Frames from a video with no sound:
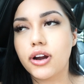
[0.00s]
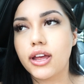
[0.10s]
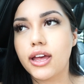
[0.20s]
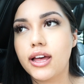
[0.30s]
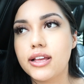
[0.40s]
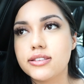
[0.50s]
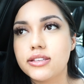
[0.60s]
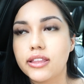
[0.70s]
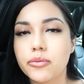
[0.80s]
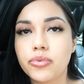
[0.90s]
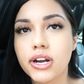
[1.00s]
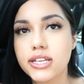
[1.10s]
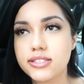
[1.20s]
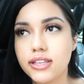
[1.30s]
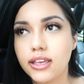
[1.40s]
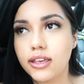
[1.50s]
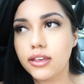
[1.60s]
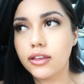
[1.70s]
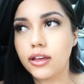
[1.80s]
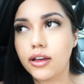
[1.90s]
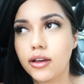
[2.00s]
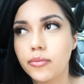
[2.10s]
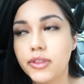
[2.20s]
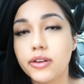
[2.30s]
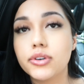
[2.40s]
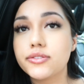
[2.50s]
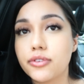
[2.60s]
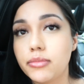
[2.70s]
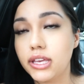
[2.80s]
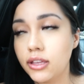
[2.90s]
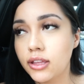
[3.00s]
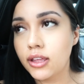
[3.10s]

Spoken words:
as like the pricing that it was for me,